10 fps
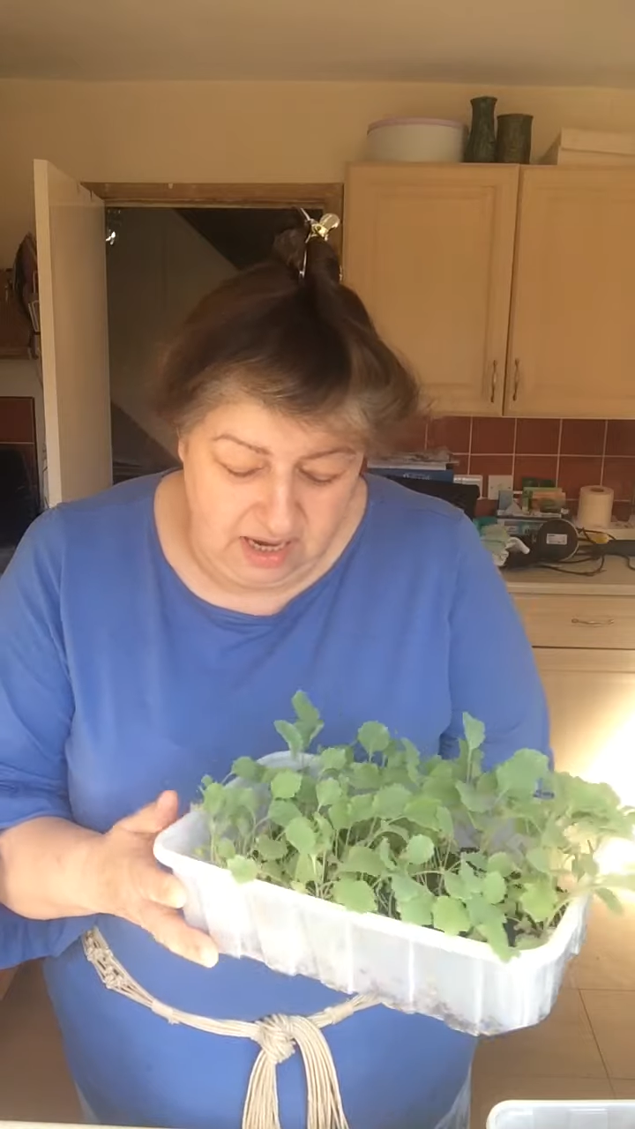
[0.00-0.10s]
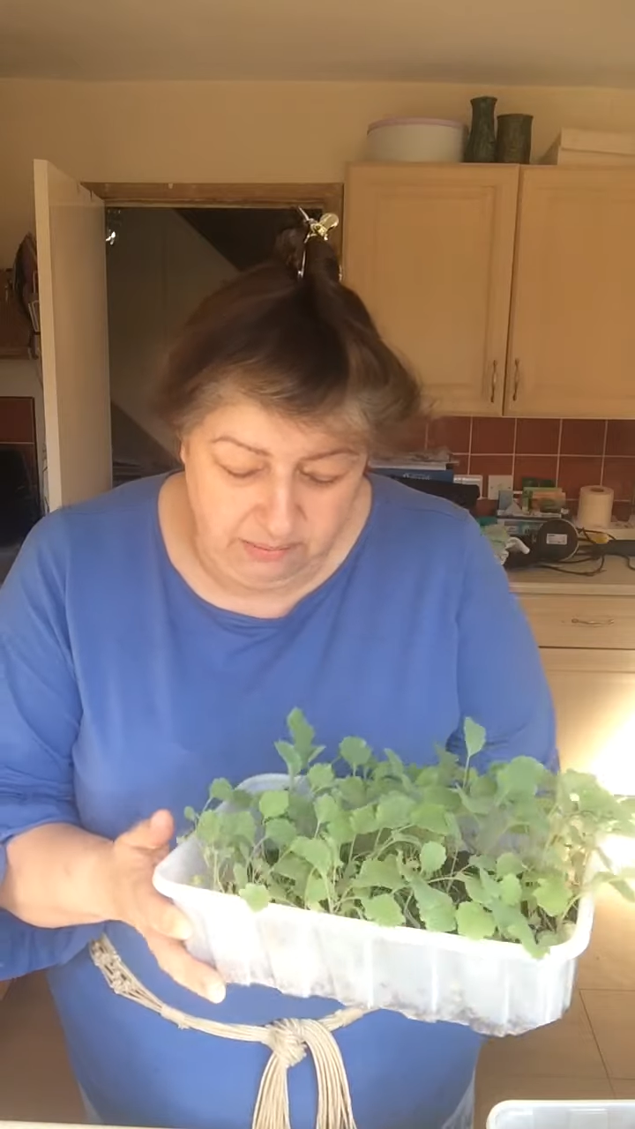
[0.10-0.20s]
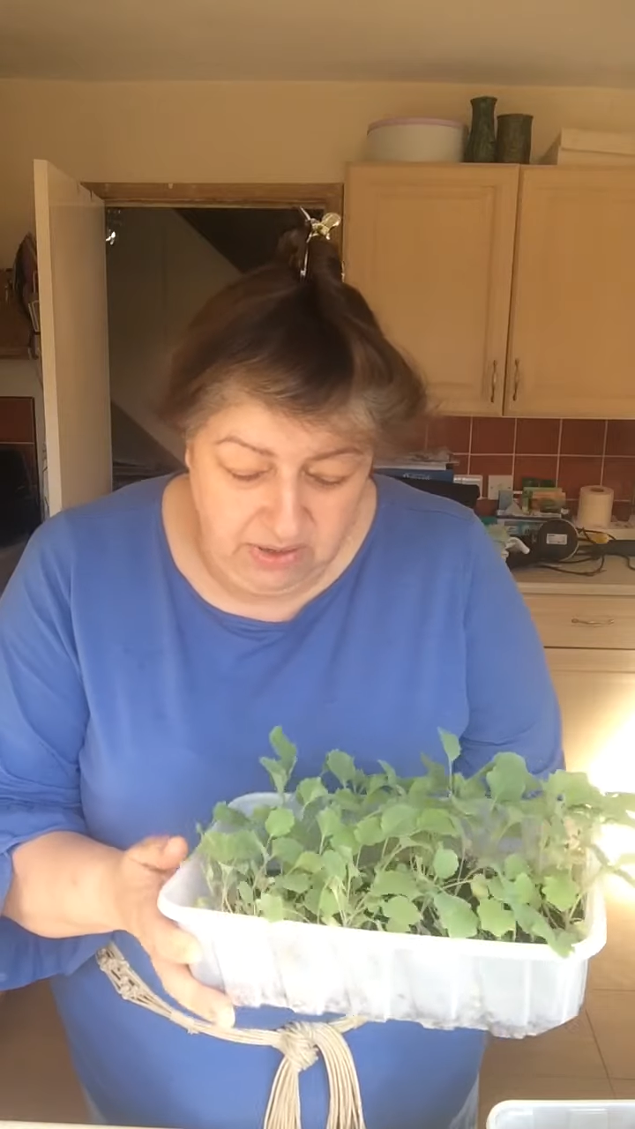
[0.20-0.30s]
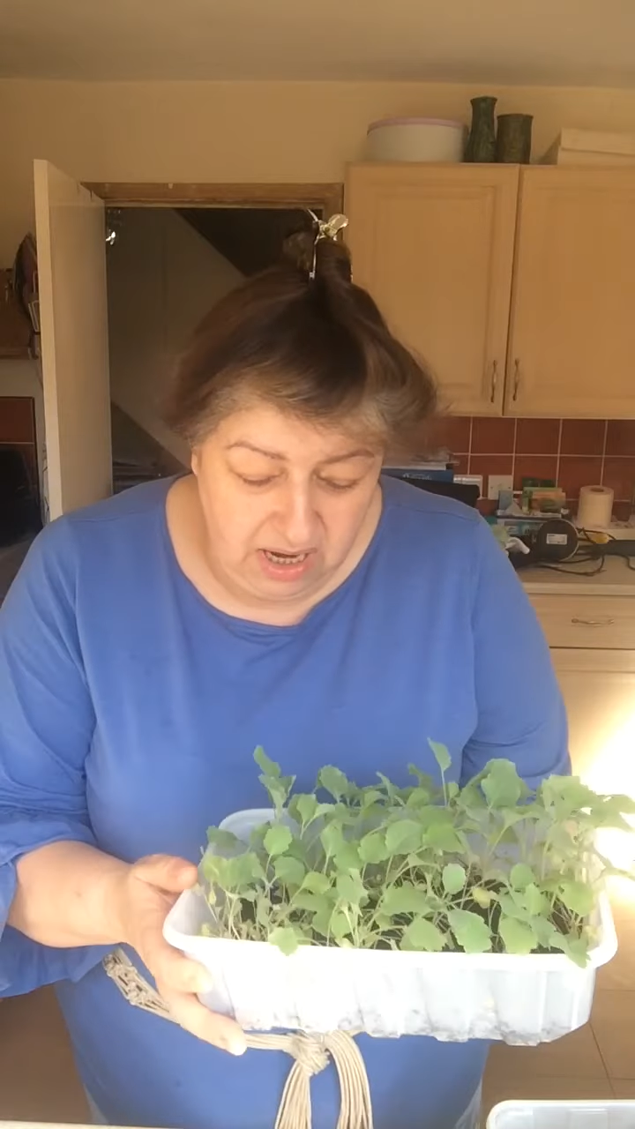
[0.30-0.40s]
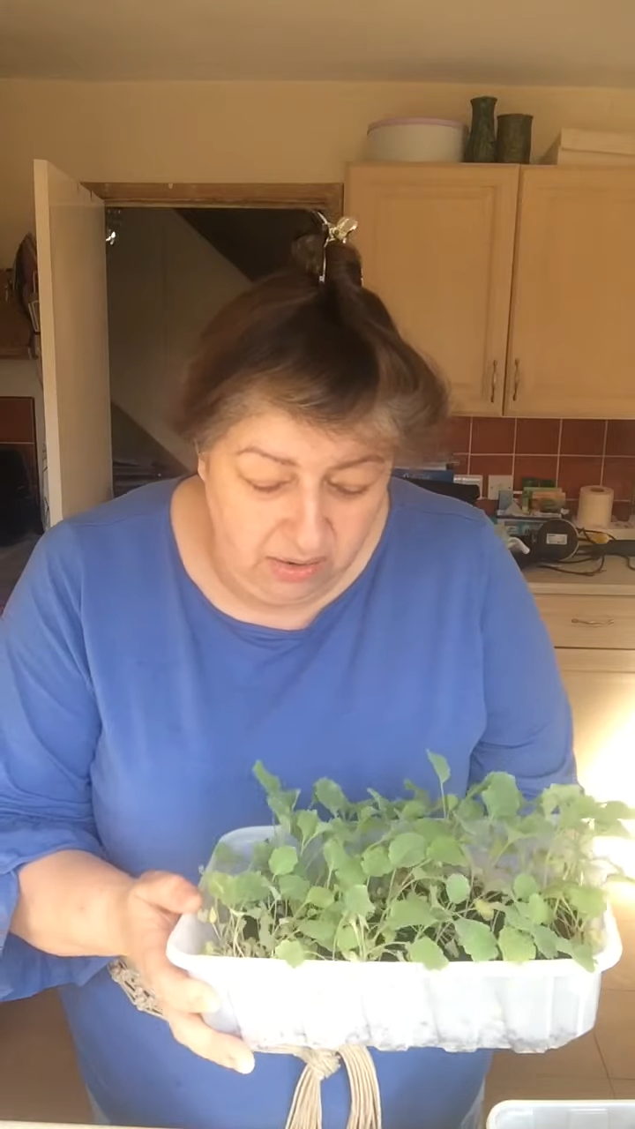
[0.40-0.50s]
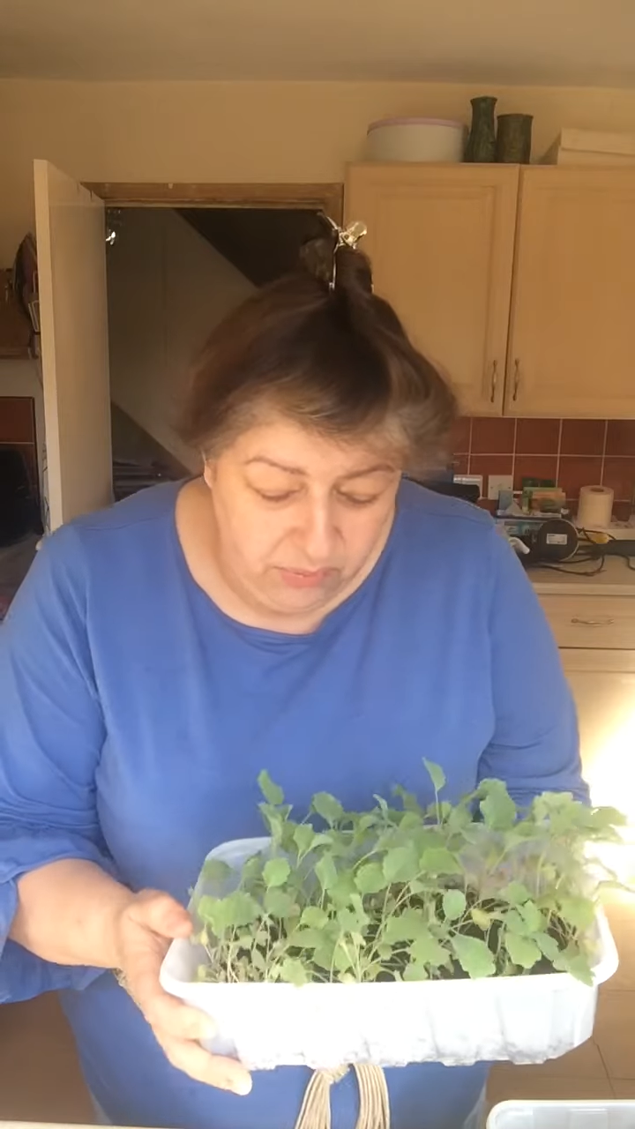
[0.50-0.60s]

I